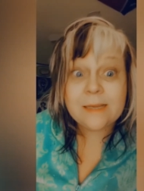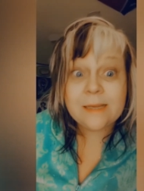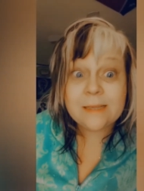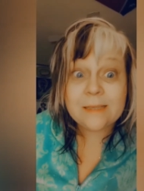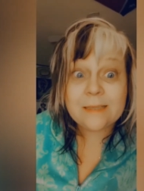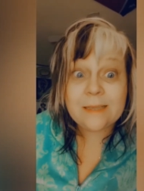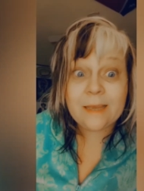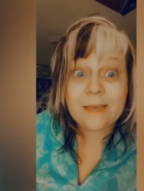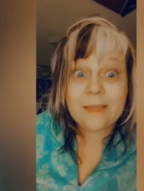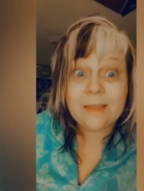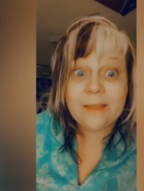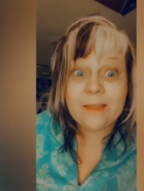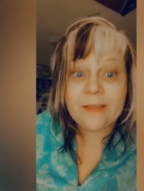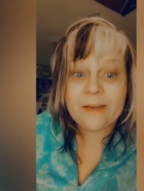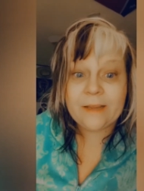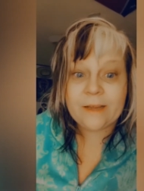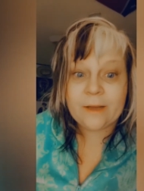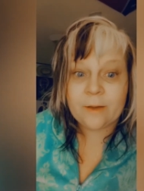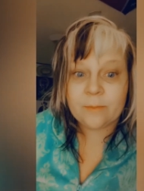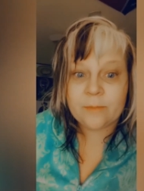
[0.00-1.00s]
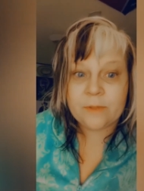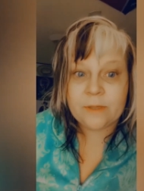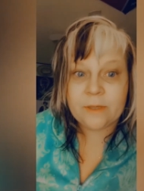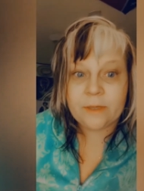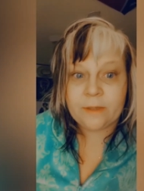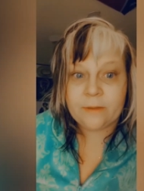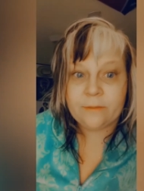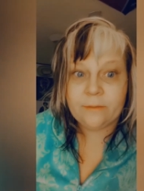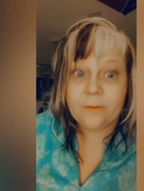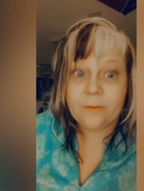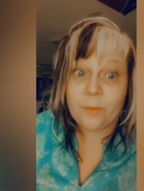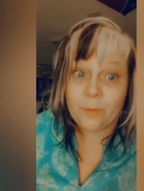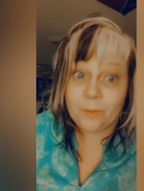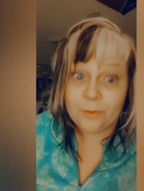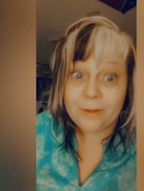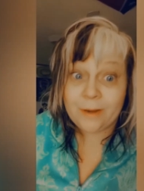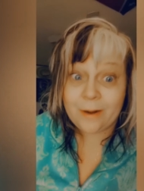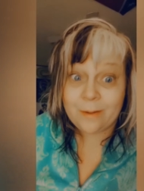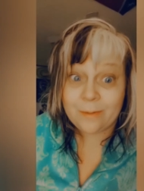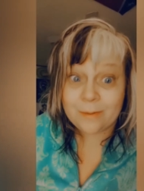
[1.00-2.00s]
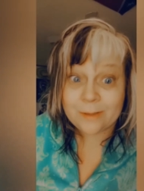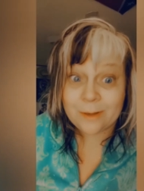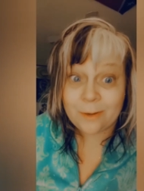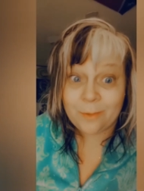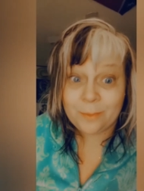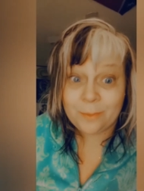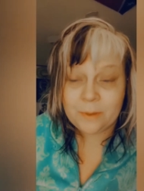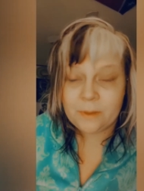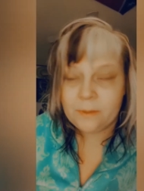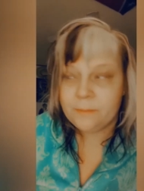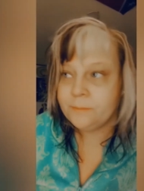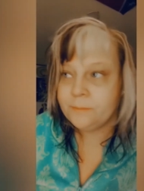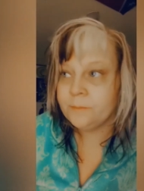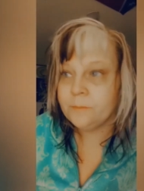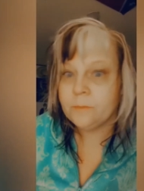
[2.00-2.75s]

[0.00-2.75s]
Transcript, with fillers: Second lady comes in, the one that I was helping.